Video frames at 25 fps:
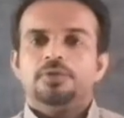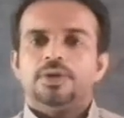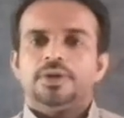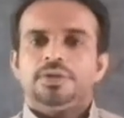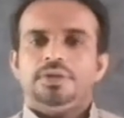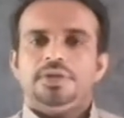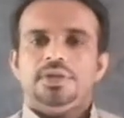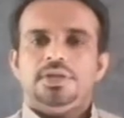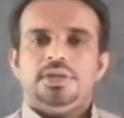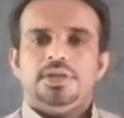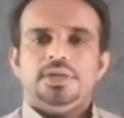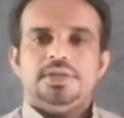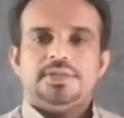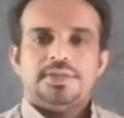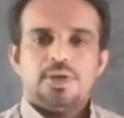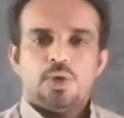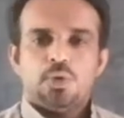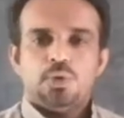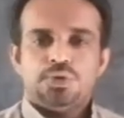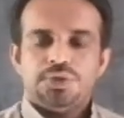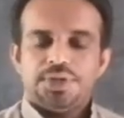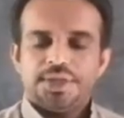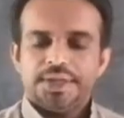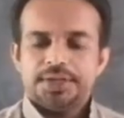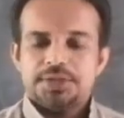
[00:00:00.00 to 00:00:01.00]
but the
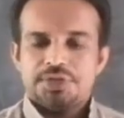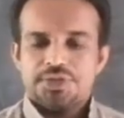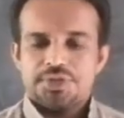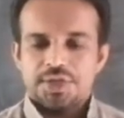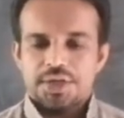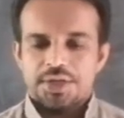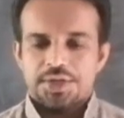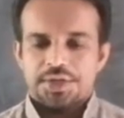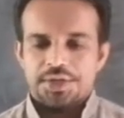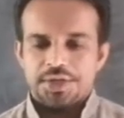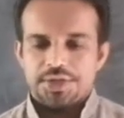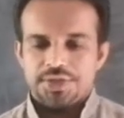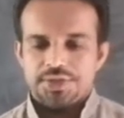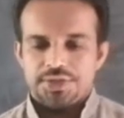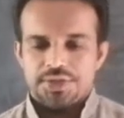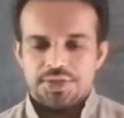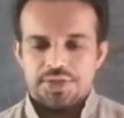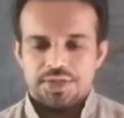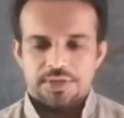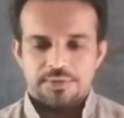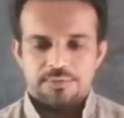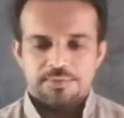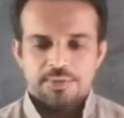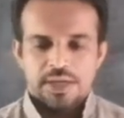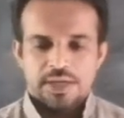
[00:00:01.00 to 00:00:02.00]
southeastern
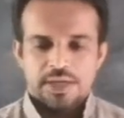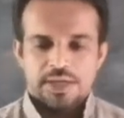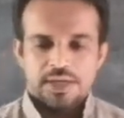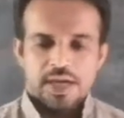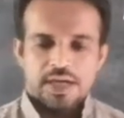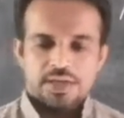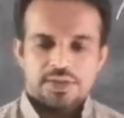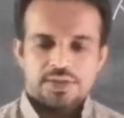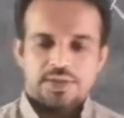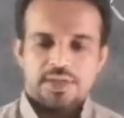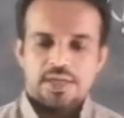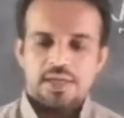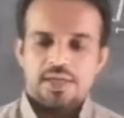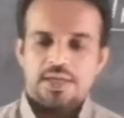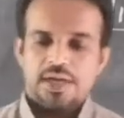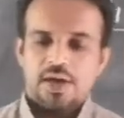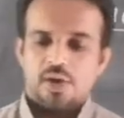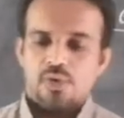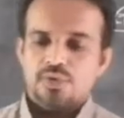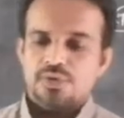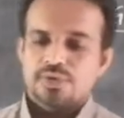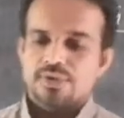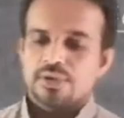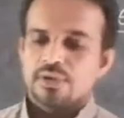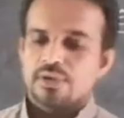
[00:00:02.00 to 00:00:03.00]
region, National
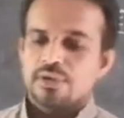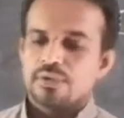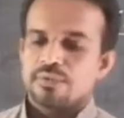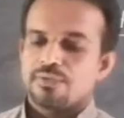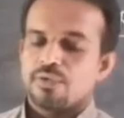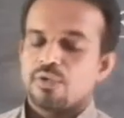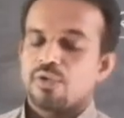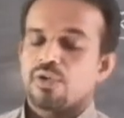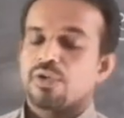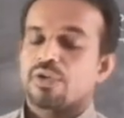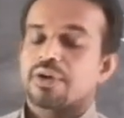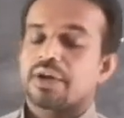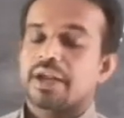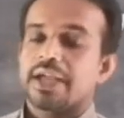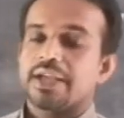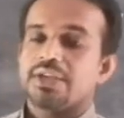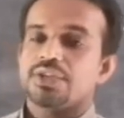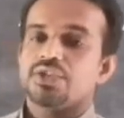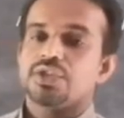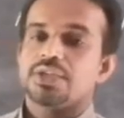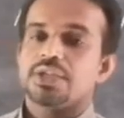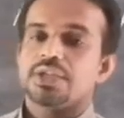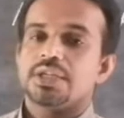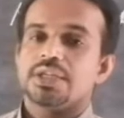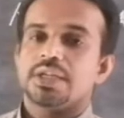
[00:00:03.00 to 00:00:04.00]
Council for
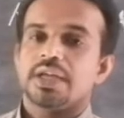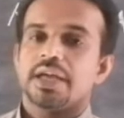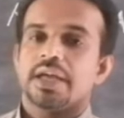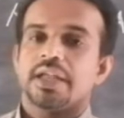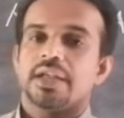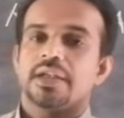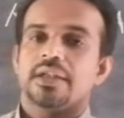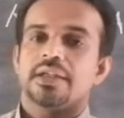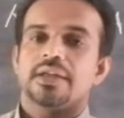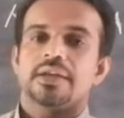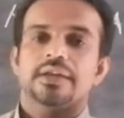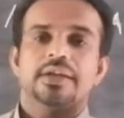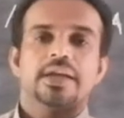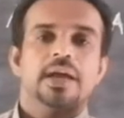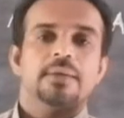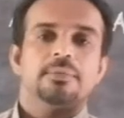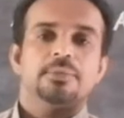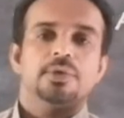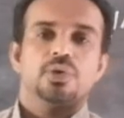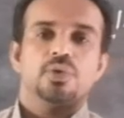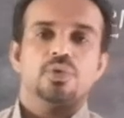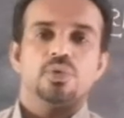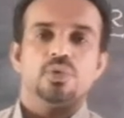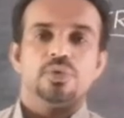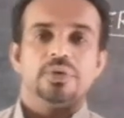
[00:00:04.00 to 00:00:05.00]
Nigeria and
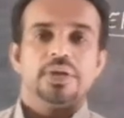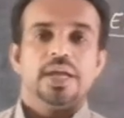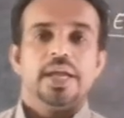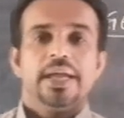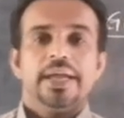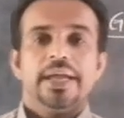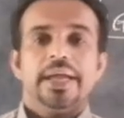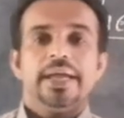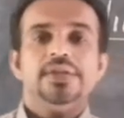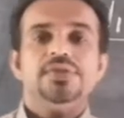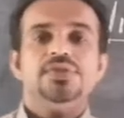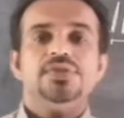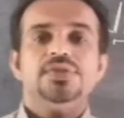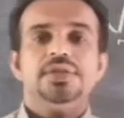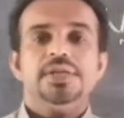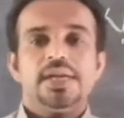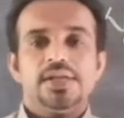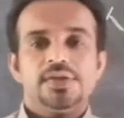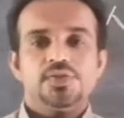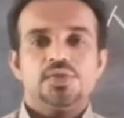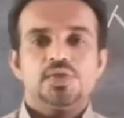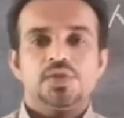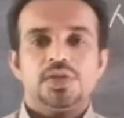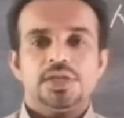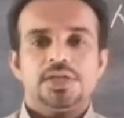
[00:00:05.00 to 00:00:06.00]
Cameroon,
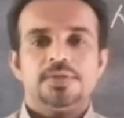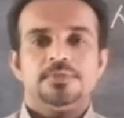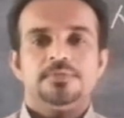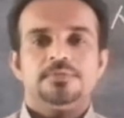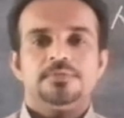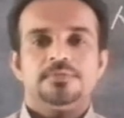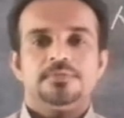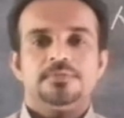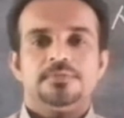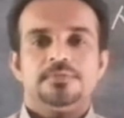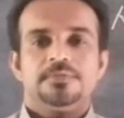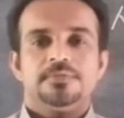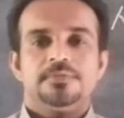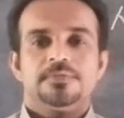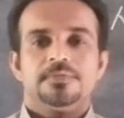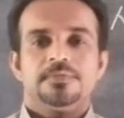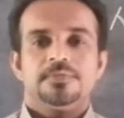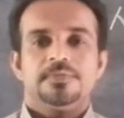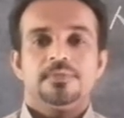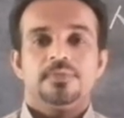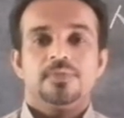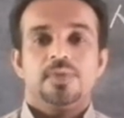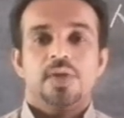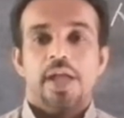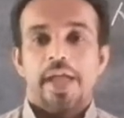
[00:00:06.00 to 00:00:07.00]
NCNC.
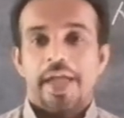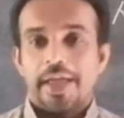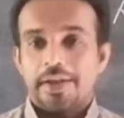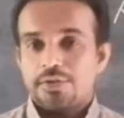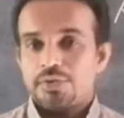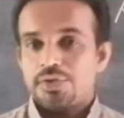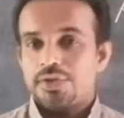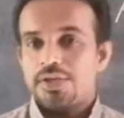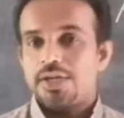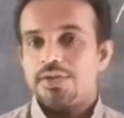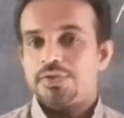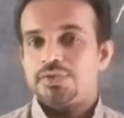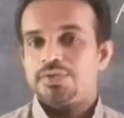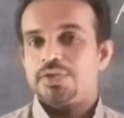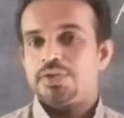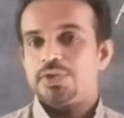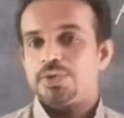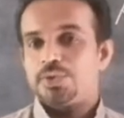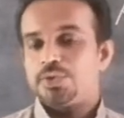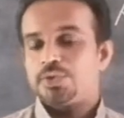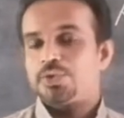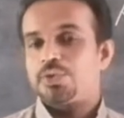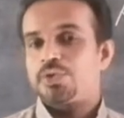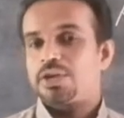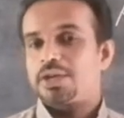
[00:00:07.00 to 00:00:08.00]
NCNC,
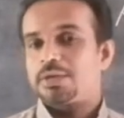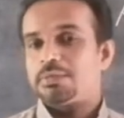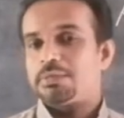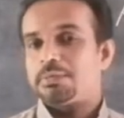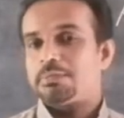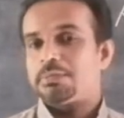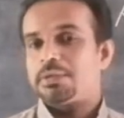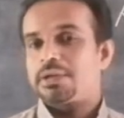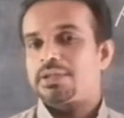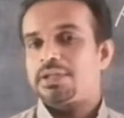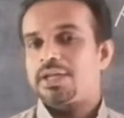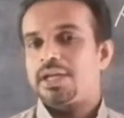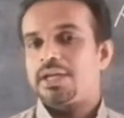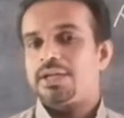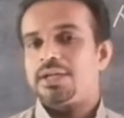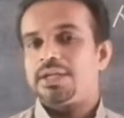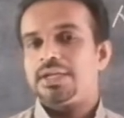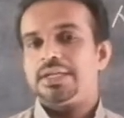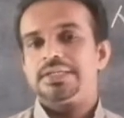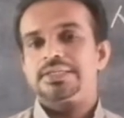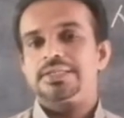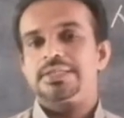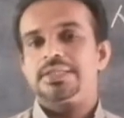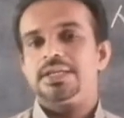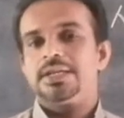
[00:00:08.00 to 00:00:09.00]
you should remember that
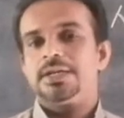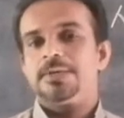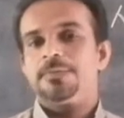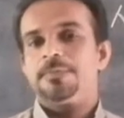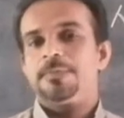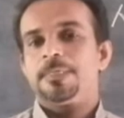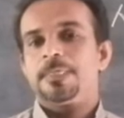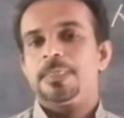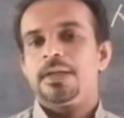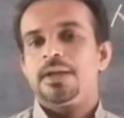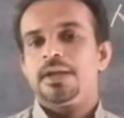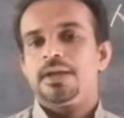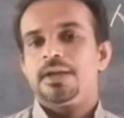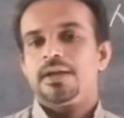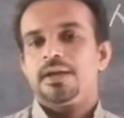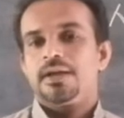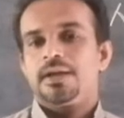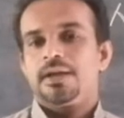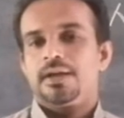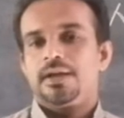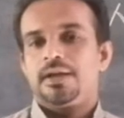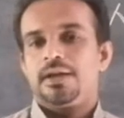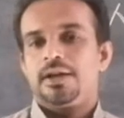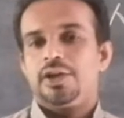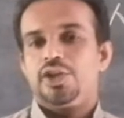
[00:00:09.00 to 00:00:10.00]
it is the
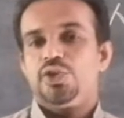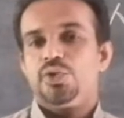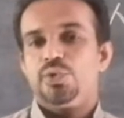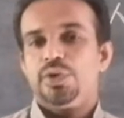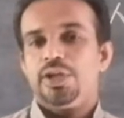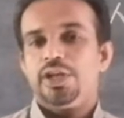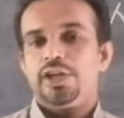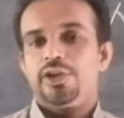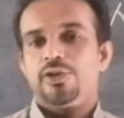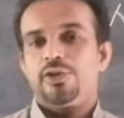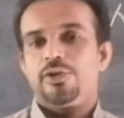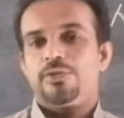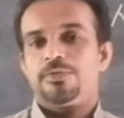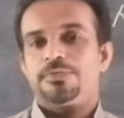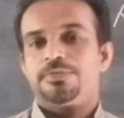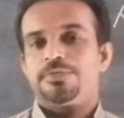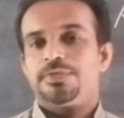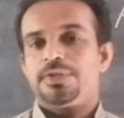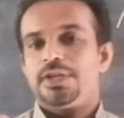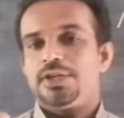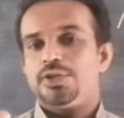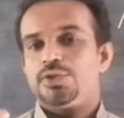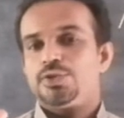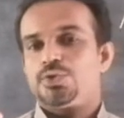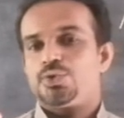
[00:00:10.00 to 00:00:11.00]
union
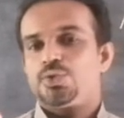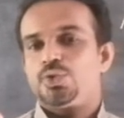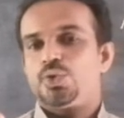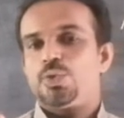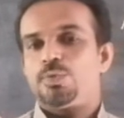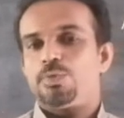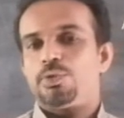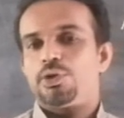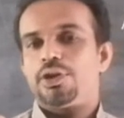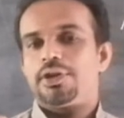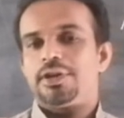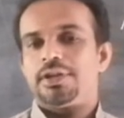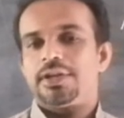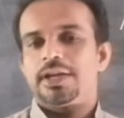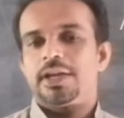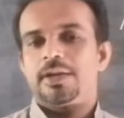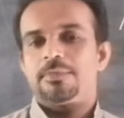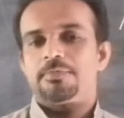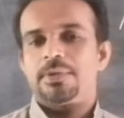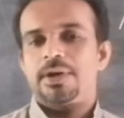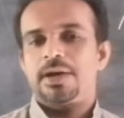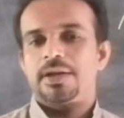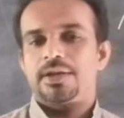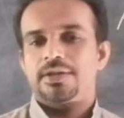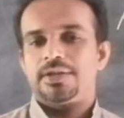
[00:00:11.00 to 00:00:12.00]
of these two political
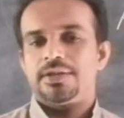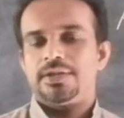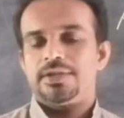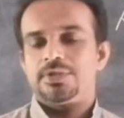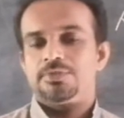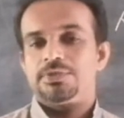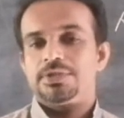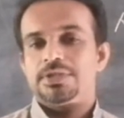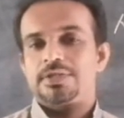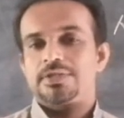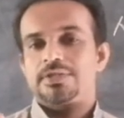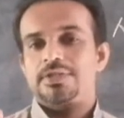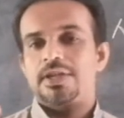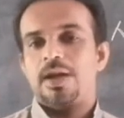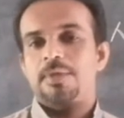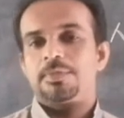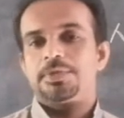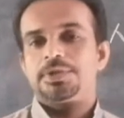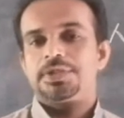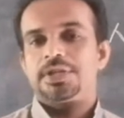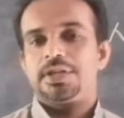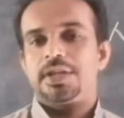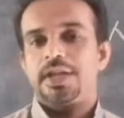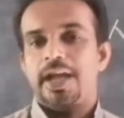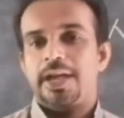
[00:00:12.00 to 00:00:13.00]
parties which
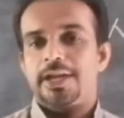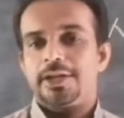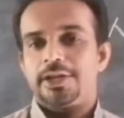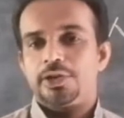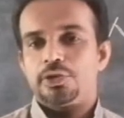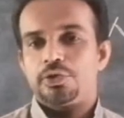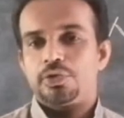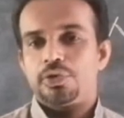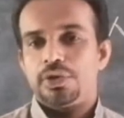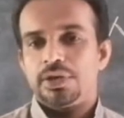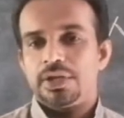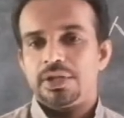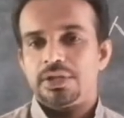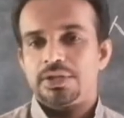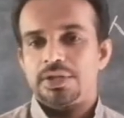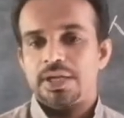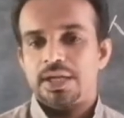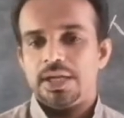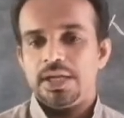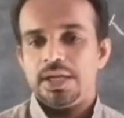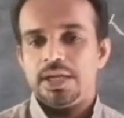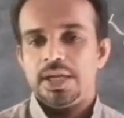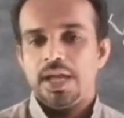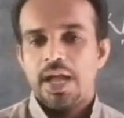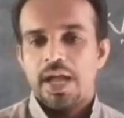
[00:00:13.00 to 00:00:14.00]
established in
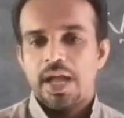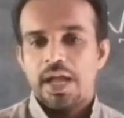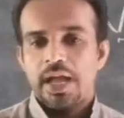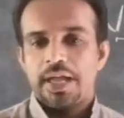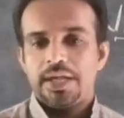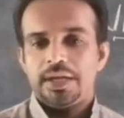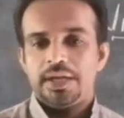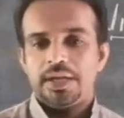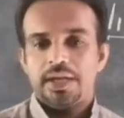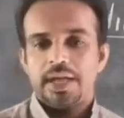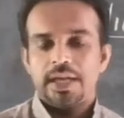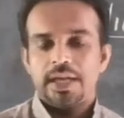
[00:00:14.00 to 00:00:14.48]
1923 and